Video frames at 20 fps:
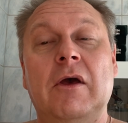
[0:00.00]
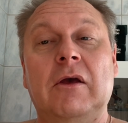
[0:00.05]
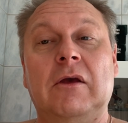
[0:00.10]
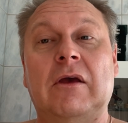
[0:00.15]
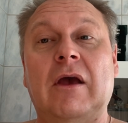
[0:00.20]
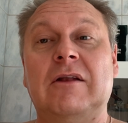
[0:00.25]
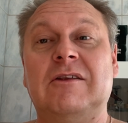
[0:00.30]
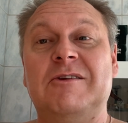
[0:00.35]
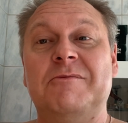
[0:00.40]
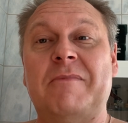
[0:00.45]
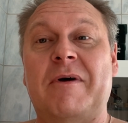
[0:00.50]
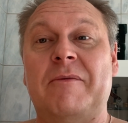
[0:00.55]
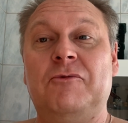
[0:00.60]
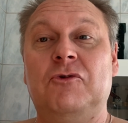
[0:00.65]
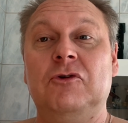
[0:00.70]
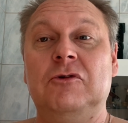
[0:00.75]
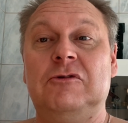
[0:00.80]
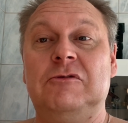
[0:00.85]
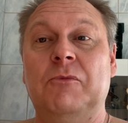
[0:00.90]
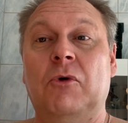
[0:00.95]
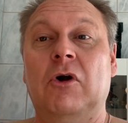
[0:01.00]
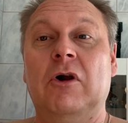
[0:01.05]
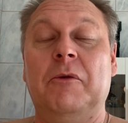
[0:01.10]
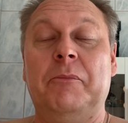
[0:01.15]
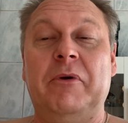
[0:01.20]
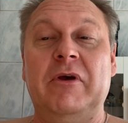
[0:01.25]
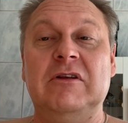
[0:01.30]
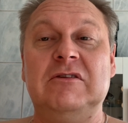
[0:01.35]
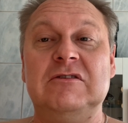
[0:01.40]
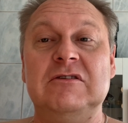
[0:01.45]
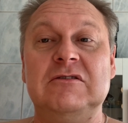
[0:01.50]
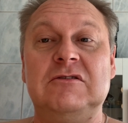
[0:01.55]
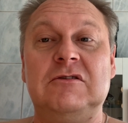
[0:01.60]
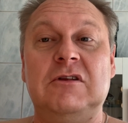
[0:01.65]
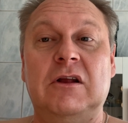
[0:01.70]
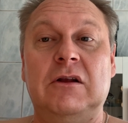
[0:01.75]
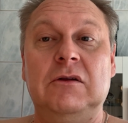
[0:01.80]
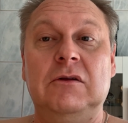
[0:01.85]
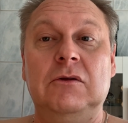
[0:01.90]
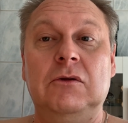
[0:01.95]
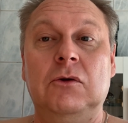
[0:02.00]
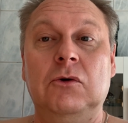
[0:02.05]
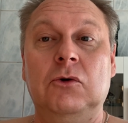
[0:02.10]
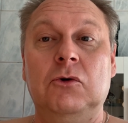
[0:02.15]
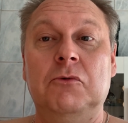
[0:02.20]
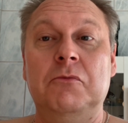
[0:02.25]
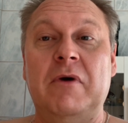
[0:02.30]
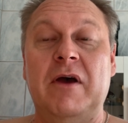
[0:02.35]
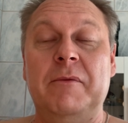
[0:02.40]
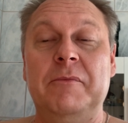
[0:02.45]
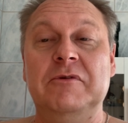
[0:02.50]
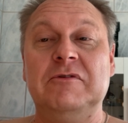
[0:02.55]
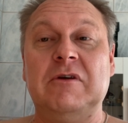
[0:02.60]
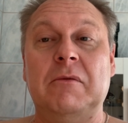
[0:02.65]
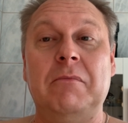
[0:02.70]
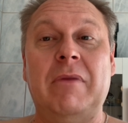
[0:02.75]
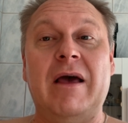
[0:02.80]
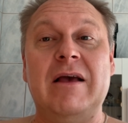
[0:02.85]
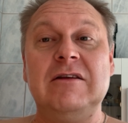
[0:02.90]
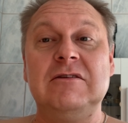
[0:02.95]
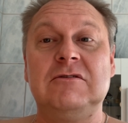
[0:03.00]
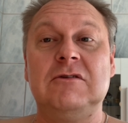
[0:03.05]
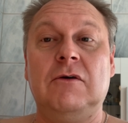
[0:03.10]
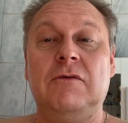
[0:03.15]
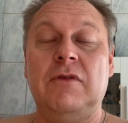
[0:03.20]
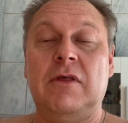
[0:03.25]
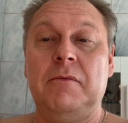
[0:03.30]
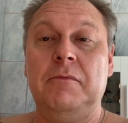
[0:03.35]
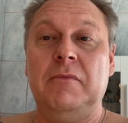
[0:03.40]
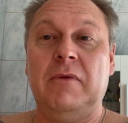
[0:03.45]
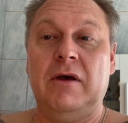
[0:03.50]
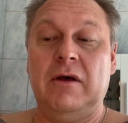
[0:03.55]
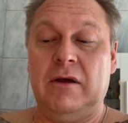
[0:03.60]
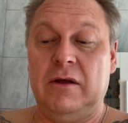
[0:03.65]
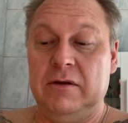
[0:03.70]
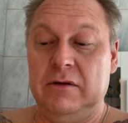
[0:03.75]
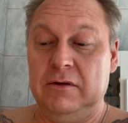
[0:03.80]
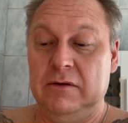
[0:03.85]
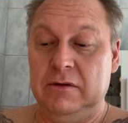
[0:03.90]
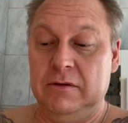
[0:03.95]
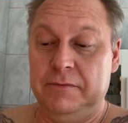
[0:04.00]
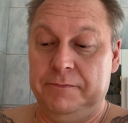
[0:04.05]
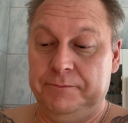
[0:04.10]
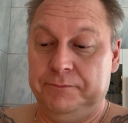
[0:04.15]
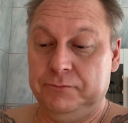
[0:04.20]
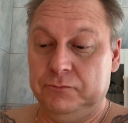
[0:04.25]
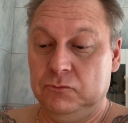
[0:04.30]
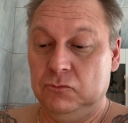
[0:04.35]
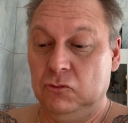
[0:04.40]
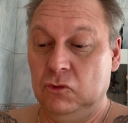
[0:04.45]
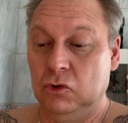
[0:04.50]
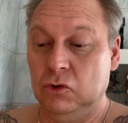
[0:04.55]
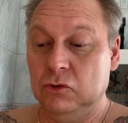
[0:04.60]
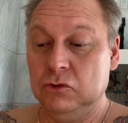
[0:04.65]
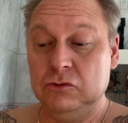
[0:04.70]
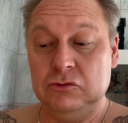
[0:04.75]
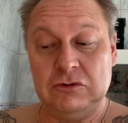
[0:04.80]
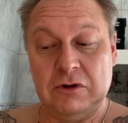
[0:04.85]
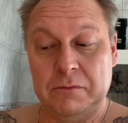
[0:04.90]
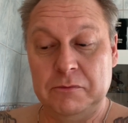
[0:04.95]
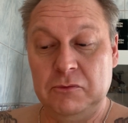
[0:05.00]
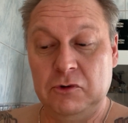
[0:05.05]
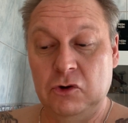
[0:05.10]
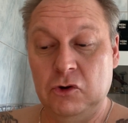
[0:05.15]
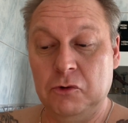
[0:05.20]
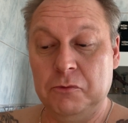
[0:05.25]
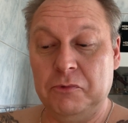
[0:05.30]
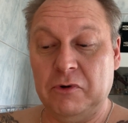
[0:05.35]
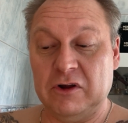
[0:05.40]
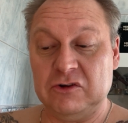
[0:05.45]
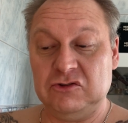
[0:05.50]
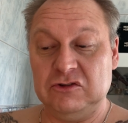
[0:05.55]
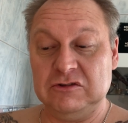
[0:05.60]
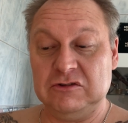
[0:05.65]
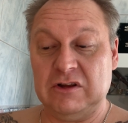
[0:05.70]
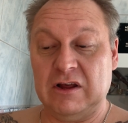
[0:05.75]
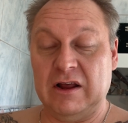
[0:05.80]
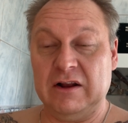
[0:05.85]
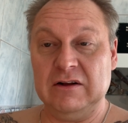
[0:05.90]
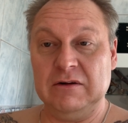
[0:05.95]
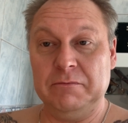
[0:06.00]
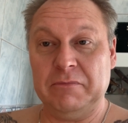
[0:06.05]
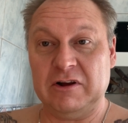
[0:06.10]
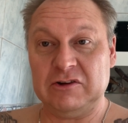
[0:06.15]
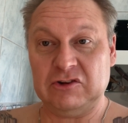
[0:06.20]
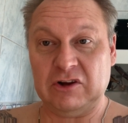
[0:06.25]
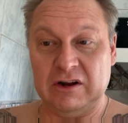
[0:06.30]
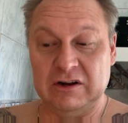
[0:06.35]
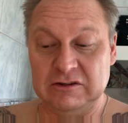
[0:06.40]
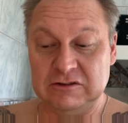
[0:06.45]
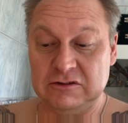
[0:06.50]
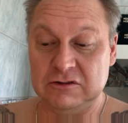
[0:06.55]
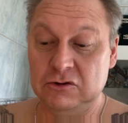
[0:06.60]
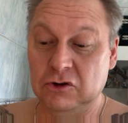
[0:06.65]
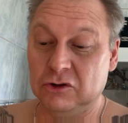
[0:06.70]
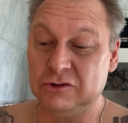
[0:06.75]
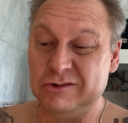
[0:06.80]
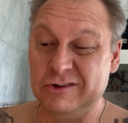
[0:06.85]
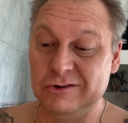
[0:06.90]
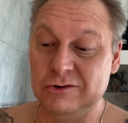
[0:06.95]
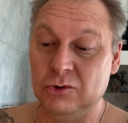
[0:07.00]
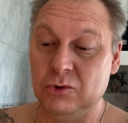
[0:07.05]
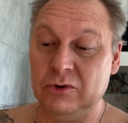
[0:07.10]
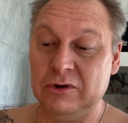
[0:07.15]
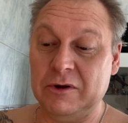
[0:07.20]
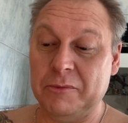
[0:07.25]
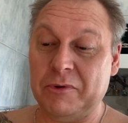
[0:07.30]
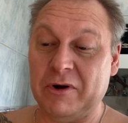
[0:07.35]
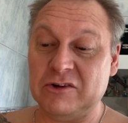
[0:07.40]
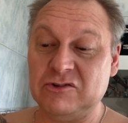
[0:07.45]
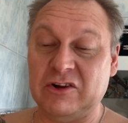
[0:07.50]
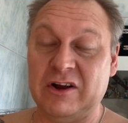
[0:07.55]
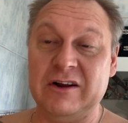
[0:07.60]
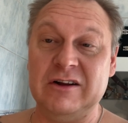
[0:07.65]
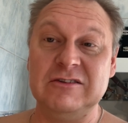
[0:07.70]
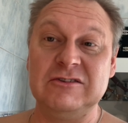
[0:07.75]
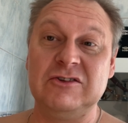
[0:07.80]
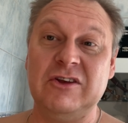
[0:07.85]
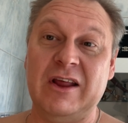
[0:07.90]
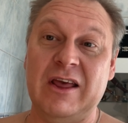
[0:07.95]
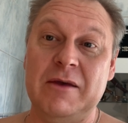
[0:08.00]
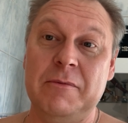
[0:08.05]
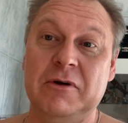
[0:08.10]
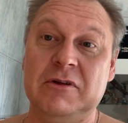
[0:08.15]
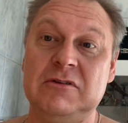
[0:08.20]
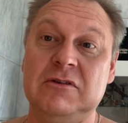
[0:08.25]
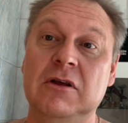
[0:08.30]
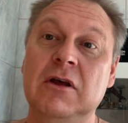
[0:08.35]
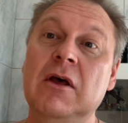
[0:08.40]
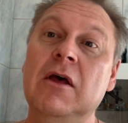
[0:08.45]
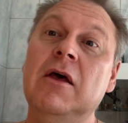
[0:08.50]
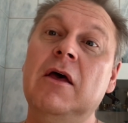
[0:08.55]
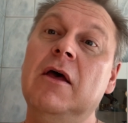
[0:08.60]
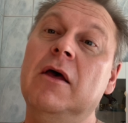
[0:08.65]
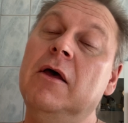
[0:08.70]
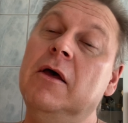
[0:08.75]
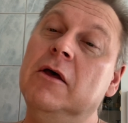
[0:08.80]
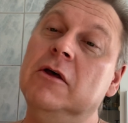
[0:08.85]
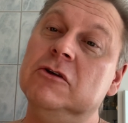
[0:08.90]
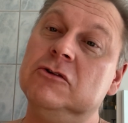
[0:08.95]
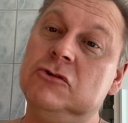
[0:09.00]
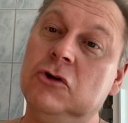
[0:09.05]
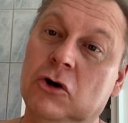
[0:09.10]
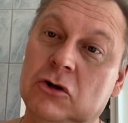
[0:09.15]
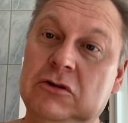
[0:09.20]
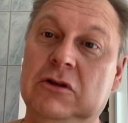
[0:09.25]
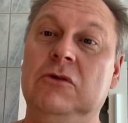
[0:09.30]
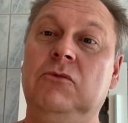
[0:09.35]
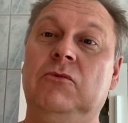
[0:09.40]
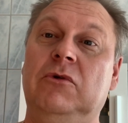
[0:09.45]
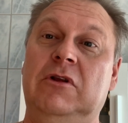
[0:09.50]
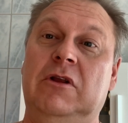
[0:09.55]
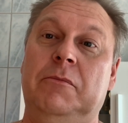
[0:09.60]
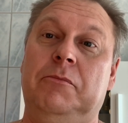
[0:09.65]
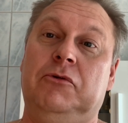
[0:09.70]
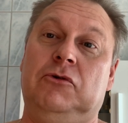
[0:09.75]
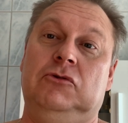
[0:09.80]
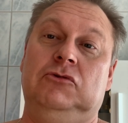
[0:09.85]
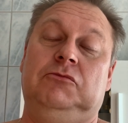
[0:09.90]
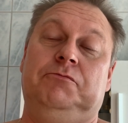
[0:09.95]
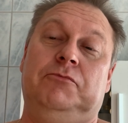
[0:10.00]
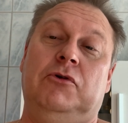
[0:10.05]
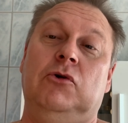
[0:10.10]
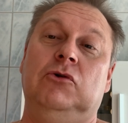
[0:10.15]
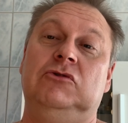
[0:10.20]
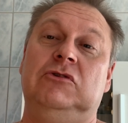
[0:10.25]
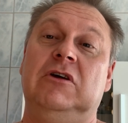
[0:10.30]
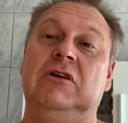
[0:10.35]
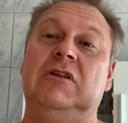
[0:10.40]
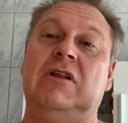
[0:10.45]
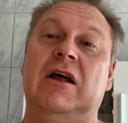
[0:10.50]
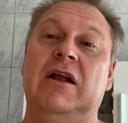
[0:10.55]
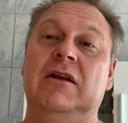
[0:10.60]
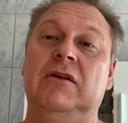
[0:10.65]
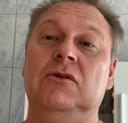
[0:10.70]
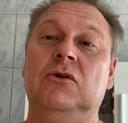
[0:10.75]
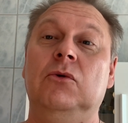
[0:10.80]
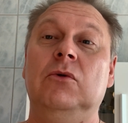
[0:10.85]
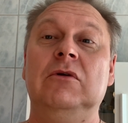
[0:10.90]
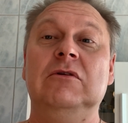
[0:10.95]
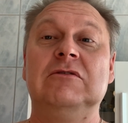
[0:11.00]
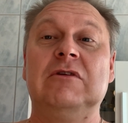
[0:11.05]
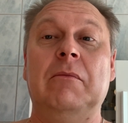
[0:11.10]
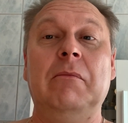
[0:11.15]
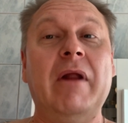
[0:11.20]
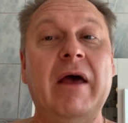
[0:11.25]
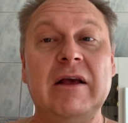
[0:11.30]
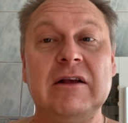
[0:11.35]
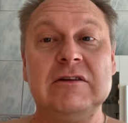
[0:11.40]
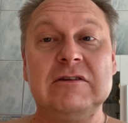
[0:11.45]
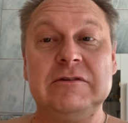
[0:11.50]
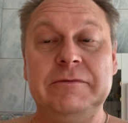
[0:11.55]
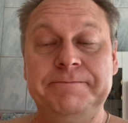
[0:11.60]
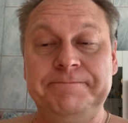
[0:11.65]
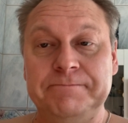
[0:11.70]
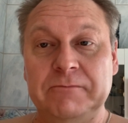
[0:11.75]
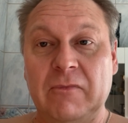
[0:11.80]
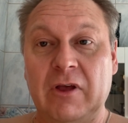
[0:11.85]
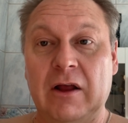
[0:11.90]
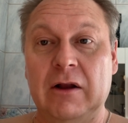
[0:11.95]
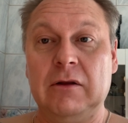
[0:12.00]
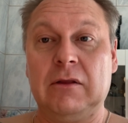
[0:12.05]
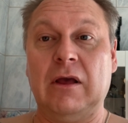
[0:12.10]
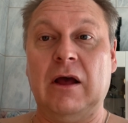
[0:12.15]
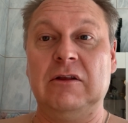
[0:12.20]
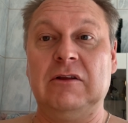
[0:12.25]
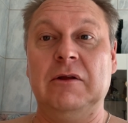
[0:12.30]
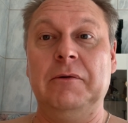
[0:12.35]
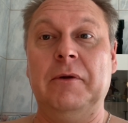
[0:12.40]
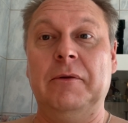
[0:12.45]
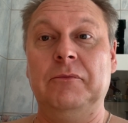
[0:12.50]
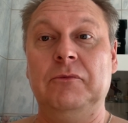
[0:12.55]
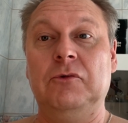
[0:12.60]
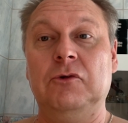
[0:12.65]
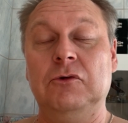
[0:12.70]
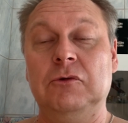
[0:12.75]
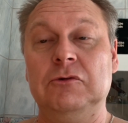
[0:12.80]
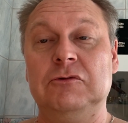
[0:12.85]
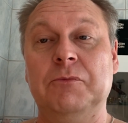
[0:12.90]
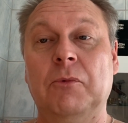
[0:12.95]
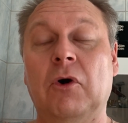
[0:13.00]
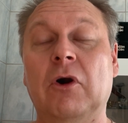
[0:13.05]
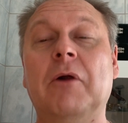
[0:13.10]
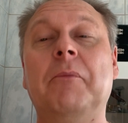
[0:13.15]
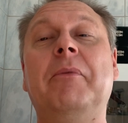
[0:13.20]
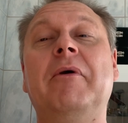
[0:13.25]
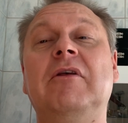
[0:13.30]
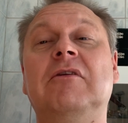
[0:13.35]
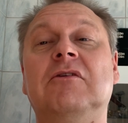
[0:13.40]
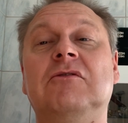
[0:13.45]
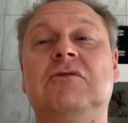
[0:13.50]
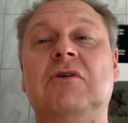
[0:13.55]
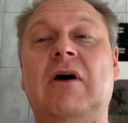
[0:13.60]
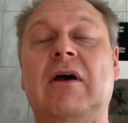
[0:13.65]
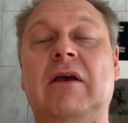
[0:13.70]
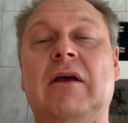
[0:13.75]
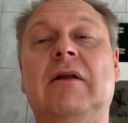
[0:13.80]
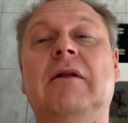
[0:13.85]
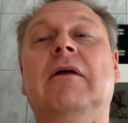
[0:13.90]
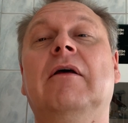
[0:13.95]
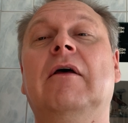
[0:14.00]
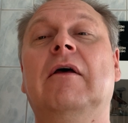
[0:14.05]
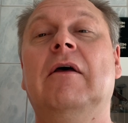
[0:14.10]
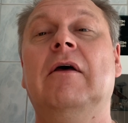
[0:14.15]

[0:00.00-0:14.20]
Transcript: cut them up to smaller pieces, then do maybe some blanks of them and do some new brush handles. Not doing the brush handles today, but starting with the project and doing some blanks and cutting them to smaller pieces so I can